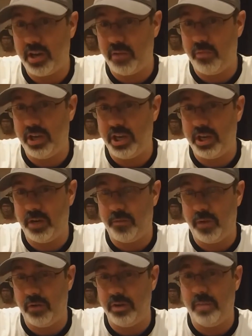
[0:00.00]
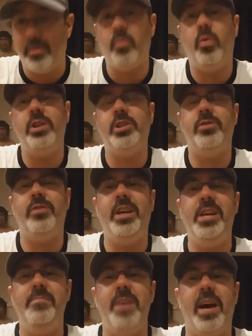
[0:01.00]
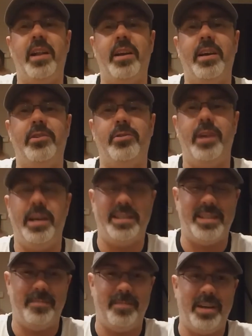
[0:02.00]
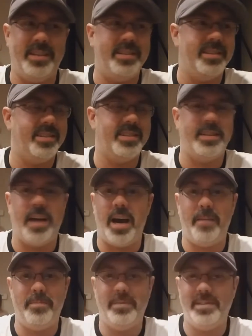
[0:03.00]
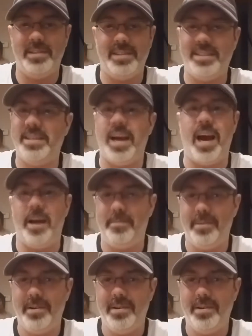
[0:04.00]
Can we get your phone number? What's your email address? I'm like, just stop. Just stop.